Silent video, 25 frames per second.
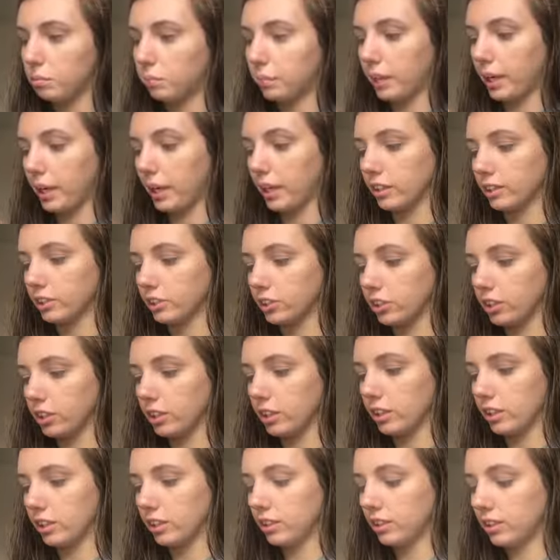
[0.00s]

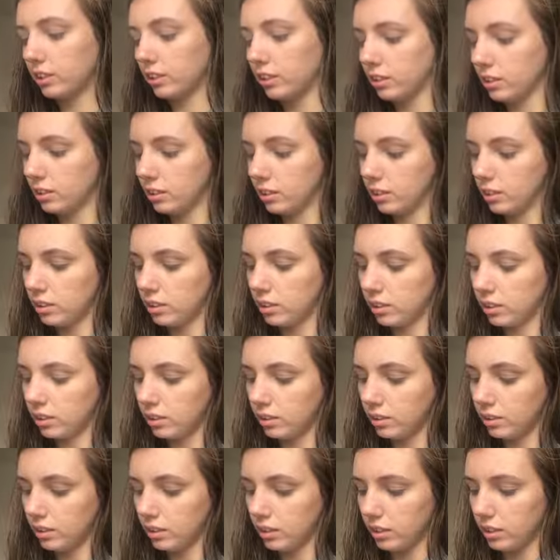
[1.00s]
patchy.
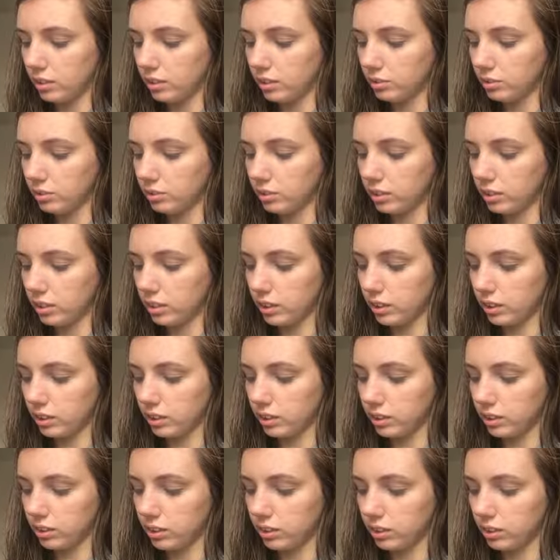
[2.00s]
It doesn't
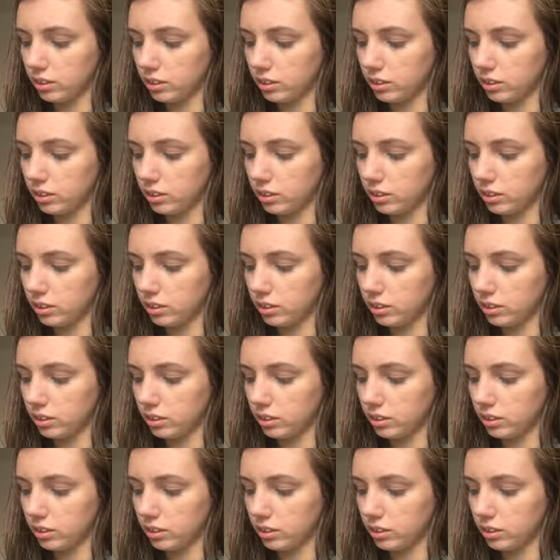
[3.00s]
really